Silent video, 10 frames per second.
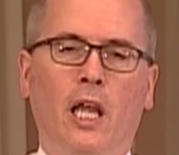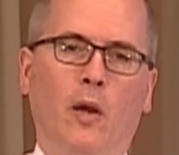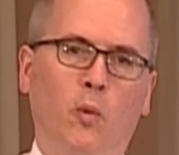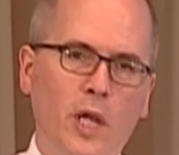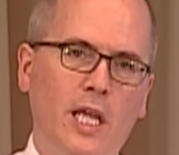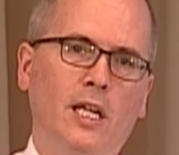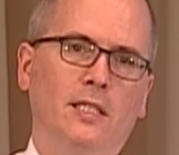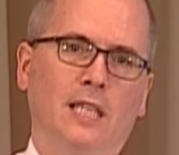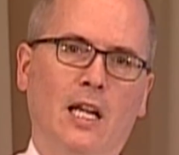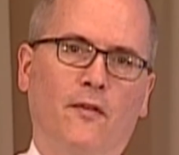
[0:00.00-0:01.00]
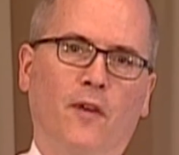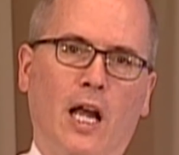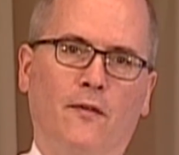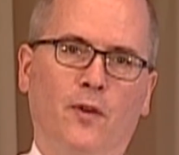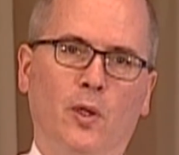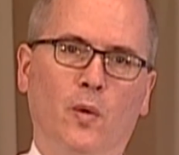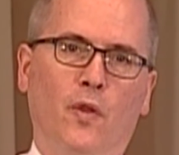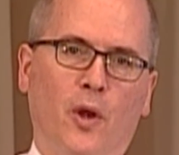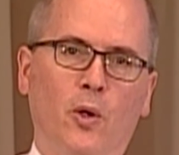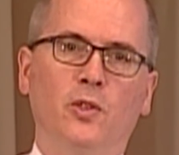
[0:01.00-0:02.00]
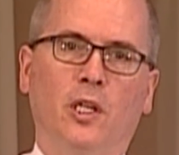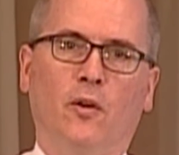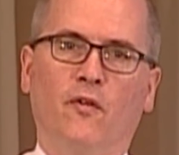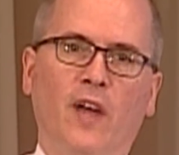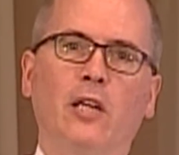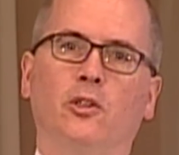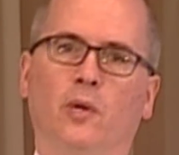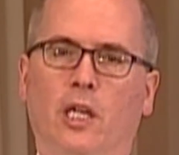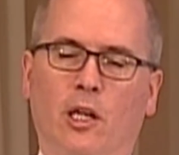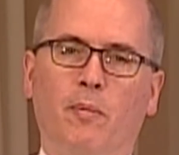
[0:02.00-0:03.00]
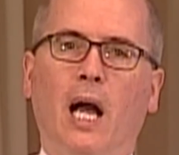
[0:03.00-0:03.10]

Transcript: and we can identify for you those that are vectoring in a